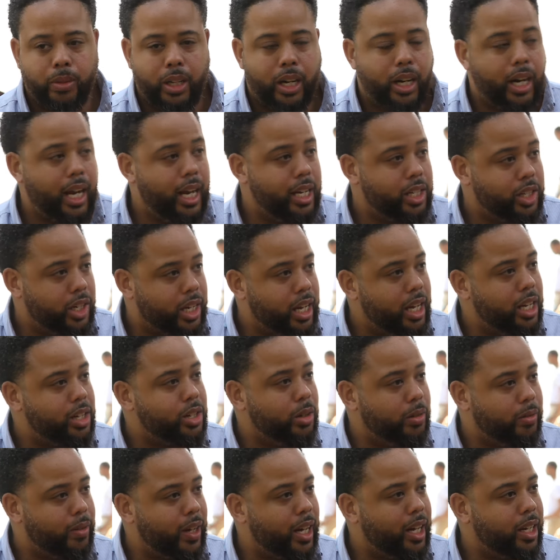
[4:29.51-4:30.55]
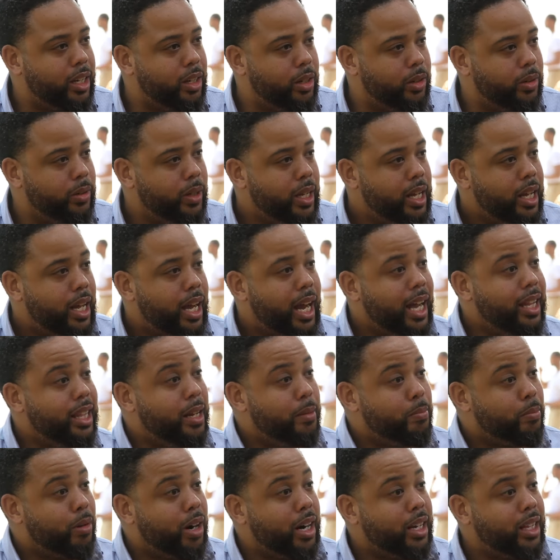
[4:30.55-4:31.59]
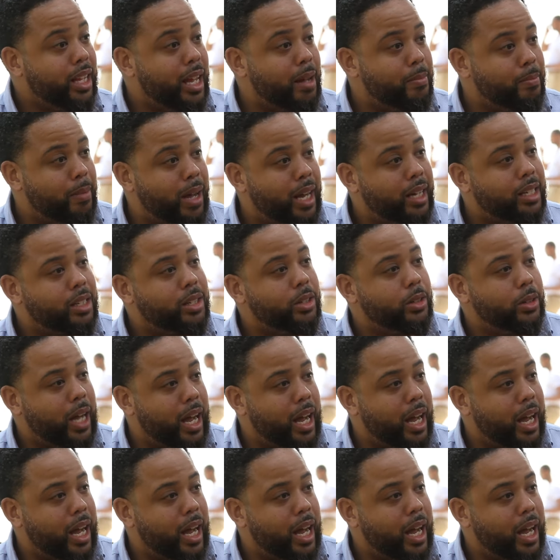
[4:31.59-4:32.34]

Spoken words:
their educational value and then bring that back to